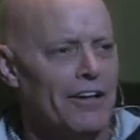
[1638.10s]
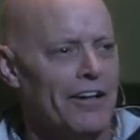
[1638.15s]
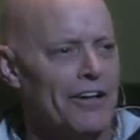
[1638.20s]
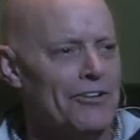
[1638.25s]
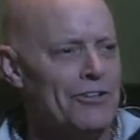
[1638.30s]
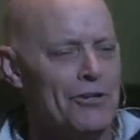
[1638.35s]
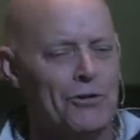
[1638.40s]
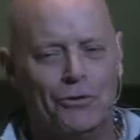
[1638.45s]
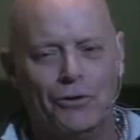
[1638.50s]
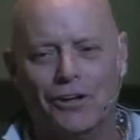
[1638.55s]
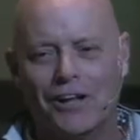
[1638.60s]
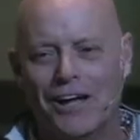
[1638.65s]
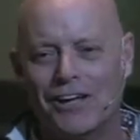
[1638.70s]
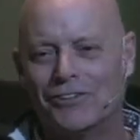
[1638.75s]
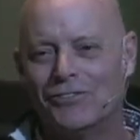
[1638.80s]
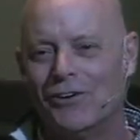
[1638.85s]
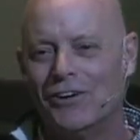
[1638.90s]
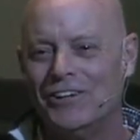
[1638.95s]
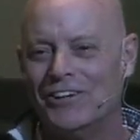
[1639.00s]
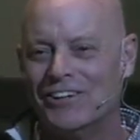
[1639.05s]
And do you
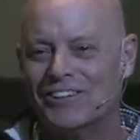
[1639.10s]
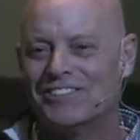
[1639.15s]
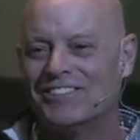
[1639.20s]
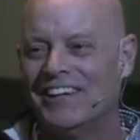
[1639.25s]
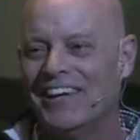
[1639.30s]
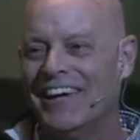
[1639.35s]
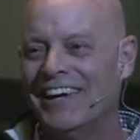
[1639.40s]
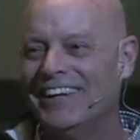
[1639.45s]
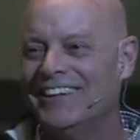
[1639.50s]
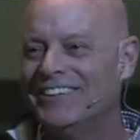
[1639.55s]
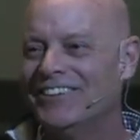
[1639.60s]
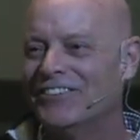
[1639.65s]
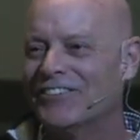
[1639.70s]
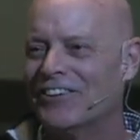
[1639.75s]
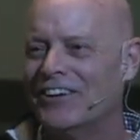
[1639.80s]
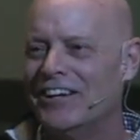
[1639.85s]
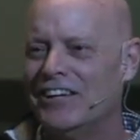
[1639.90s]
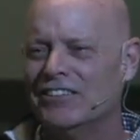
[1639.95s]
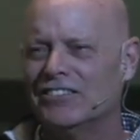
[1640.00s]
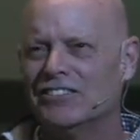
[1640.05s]
realize what you're saying?
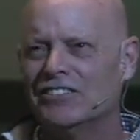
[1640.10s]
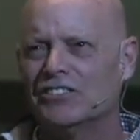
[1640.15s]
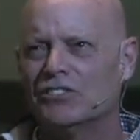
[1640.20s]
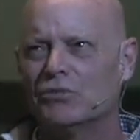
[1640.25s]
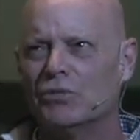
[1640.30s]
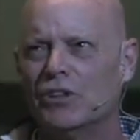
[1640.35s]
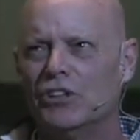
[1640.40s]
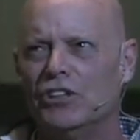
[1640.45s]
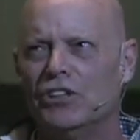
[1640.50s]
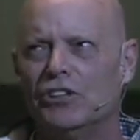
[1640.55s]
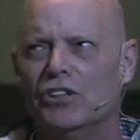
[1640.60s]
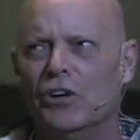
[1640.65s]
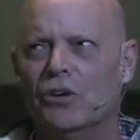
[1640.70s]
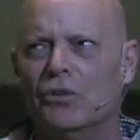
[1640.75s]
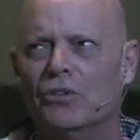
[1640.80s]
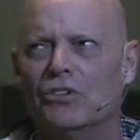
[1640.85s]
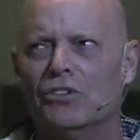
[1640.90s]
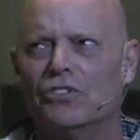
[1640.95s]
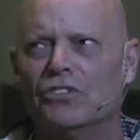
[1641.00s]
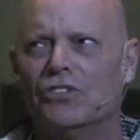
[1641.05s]
Grace is what you
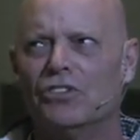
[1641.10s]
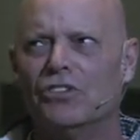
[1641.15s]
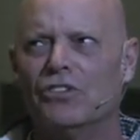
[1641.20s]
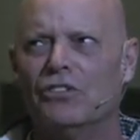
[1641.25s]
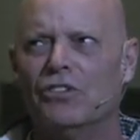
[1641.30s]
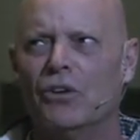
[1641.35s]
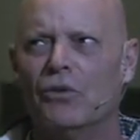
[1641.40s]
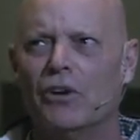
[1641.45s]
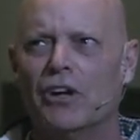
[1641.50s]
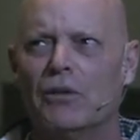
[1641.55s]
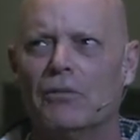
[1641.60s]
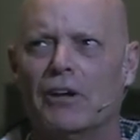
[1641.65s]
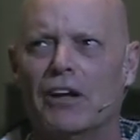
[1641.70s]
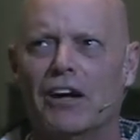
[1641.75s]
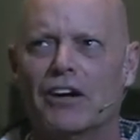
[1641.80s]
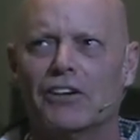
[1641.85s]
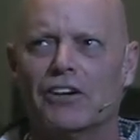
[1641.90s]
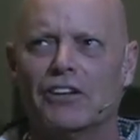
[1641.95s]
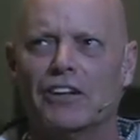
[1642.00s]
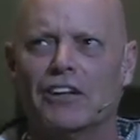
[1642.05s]
don't deserve. No, wait a minute.
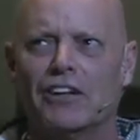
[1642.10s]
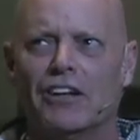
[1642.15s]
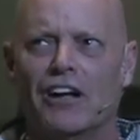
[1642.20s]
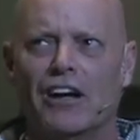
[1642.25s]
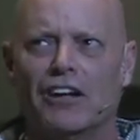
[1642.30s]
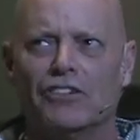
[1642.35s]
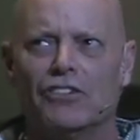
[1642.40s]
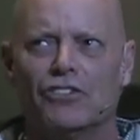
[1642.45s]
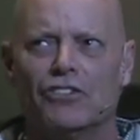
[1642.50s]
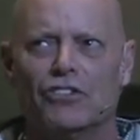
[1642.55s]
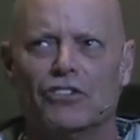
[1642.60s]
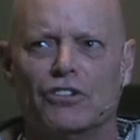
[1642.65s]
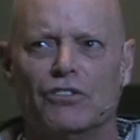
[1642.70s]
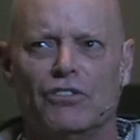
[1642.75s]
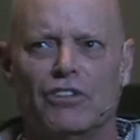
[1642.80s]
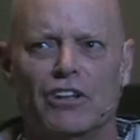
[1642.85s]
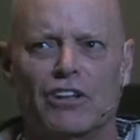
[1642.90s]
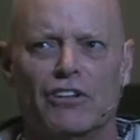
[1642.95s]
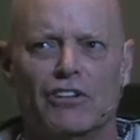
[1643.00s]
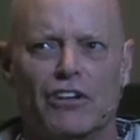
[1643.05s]
How can they not deserve
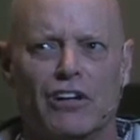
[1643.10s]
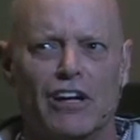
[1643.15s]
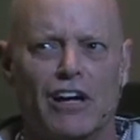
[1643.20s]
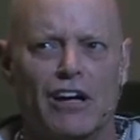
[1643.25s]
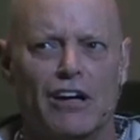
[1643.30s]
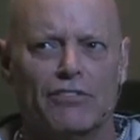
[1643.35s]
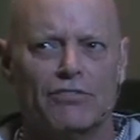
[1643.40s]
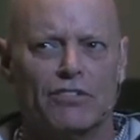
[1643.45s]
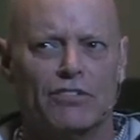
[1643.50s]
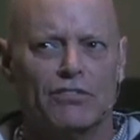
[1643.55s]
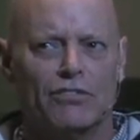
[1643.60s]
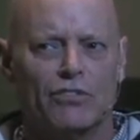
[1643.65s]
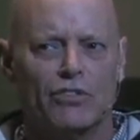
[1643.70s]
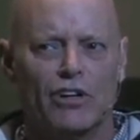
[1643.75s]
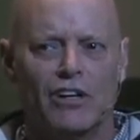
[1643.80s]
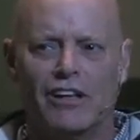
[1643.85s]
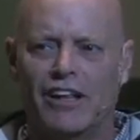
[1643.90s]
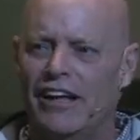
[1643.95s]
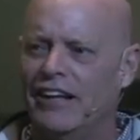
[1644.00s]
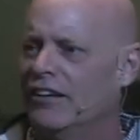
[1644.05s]
the other half of
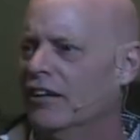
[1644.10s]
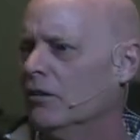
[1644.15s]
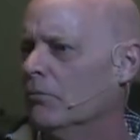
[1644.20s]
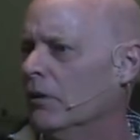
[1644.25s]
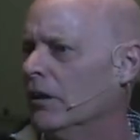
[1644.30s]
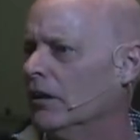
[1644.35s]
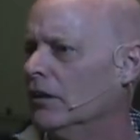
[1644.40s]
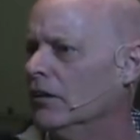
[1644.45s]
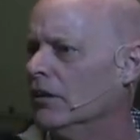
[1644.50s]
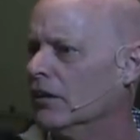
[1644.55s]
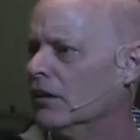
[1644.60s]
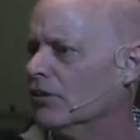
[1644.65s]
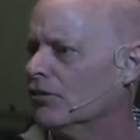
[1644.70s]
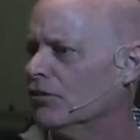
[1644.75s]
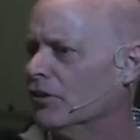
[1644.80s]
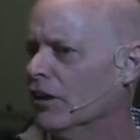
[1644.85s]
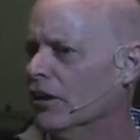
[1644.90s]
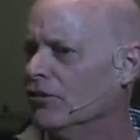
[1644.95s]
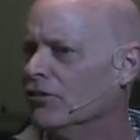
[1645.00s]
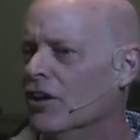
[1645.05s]
grace? That doesn't make a lick of
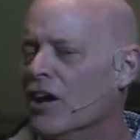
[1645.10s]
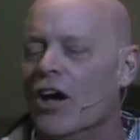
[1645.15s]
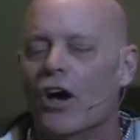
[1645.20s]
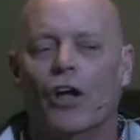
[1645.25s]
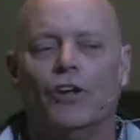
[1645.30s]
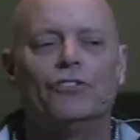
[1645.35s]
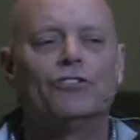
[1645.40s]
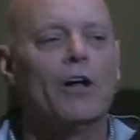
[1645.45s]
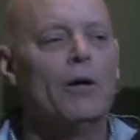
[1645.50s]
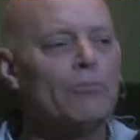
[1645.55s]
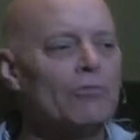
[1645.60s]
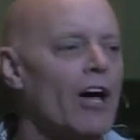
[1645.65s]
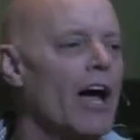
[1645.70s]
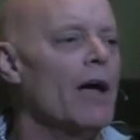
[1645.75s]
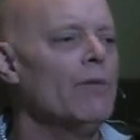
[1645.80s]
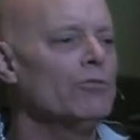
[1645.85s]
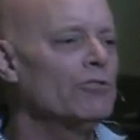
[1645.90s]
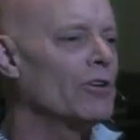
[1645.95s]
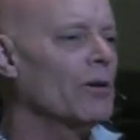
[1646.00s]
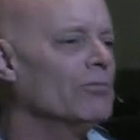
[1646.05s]
sense. And
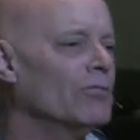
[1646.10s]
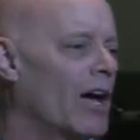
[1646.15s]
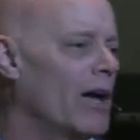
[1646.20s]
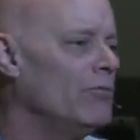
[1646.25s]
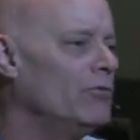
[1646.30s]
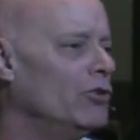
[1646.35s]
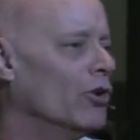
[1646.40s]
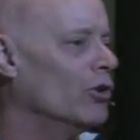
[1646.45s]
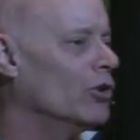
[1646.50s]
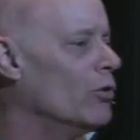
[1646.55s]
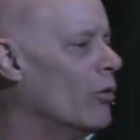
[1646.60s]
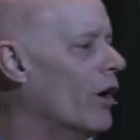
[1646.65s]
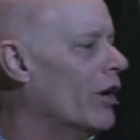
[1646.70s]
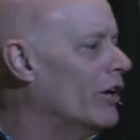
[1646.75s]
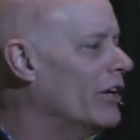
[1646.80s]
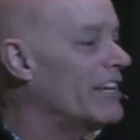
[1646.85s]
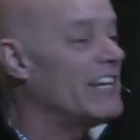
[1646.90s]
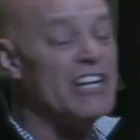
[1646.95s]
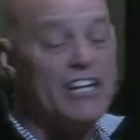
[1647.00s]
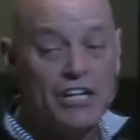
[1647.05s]
sometimes, sometimes you only want
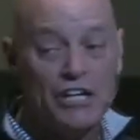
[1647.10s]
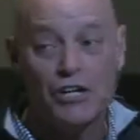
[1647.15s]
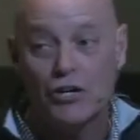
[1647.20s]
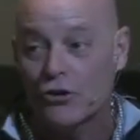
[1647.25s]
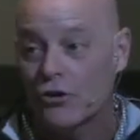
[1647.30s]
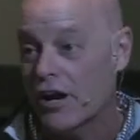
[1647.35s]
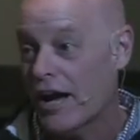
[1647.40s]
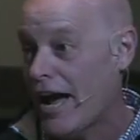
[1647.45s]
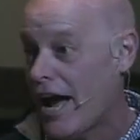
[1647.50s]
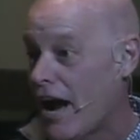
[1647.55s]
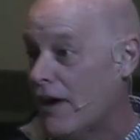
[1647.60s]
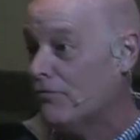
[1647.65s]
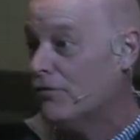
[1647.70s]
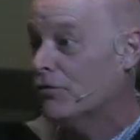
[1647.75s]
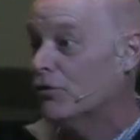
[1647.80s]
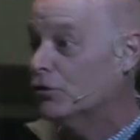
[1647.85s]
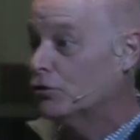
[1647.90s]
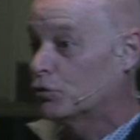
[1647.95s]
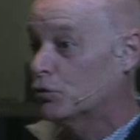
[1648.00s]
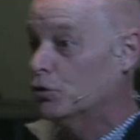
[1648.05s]
to hear half
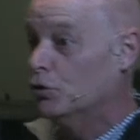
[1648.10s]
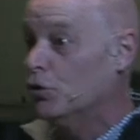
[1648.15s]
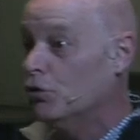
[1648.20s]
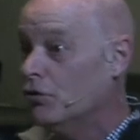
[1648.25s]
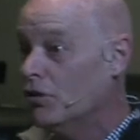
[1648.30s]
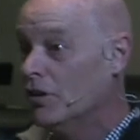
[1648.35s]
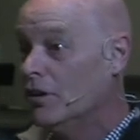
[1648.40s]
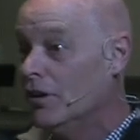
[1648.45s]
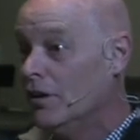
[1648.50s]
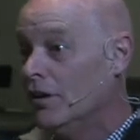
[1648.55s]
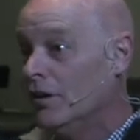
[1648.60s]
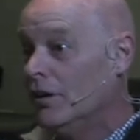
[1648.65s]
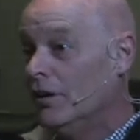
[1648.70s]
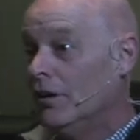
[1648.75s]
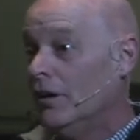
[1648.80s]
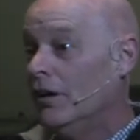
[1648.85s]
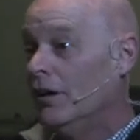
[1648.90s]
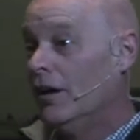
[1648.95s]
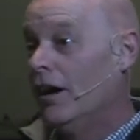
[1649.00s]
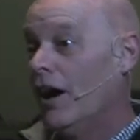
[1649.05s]
of the truth.
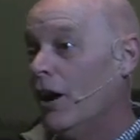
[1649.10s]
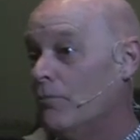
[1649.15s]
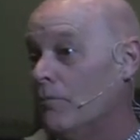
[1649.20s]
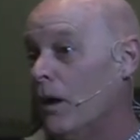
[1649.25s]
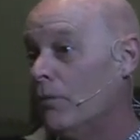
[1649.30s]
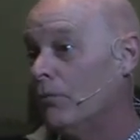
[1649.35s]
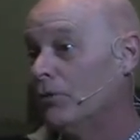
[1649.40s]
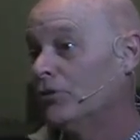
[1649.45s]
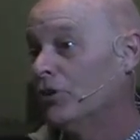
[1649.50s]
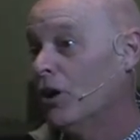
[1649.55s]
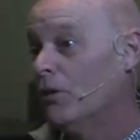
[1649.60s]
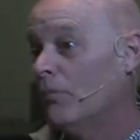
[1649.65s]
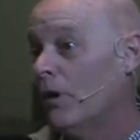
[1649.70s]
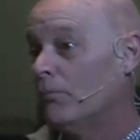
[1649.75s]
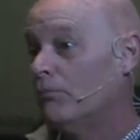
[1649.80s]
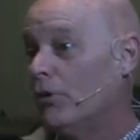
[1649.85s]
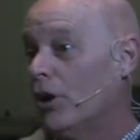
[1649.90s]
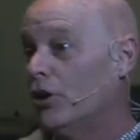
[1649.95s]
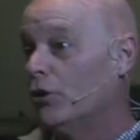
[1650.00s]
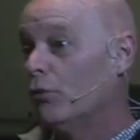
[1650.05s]
I remember telling my
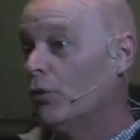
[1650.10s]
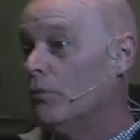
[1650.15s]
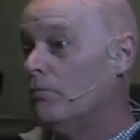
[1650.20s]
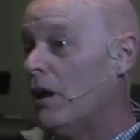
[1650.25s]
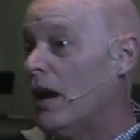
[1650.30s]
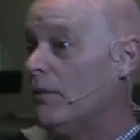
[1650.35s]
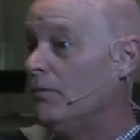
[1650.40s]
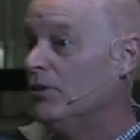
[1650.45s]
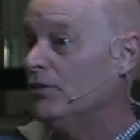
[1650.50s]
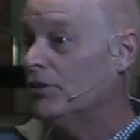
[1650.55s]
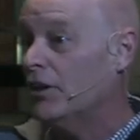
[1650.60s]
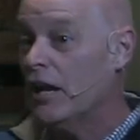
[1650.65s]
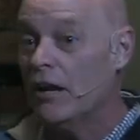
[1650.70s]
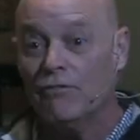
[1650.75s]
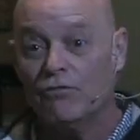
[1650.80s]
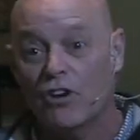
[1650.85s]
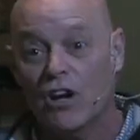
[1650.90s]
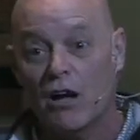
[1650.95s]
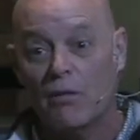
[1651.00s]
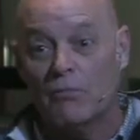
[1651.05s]
brother where babies
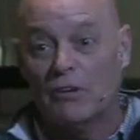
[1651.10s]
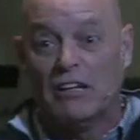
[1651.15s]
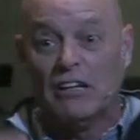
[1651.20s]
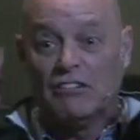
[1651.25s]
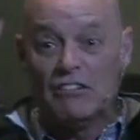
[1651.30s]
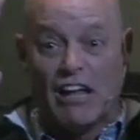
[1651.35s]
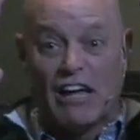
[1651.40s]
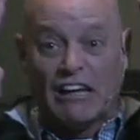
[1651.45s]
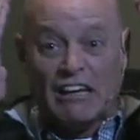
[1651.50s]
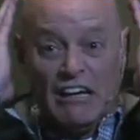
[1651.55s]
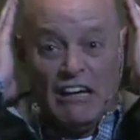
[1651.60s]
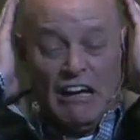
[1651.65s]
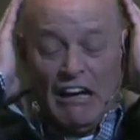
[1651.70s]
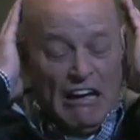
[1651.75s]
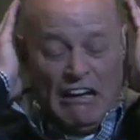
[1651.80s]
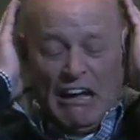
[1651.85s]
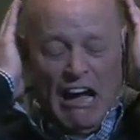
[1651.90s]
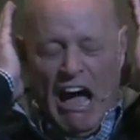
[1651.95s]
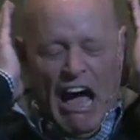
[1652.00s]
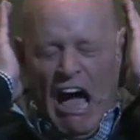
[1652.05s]
came from, and he's like, I
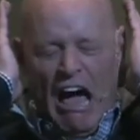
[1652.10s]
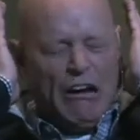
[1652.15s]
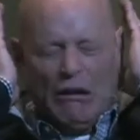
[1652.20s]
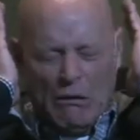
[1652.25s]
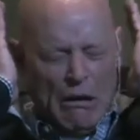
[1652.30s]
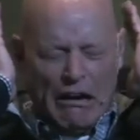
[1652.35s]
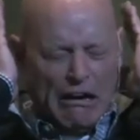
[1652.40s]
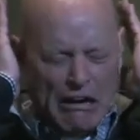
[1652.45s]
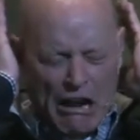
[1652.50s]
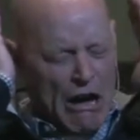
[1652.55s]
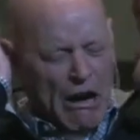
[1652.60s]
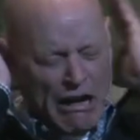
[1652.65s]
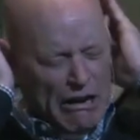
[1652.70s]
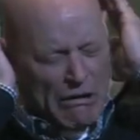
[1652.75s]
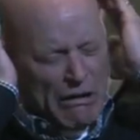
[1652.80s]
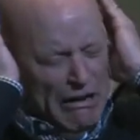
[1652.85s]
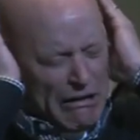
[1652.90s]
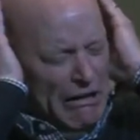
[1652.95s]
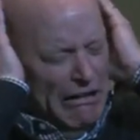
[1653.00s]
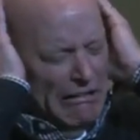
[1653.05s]
don't want to know.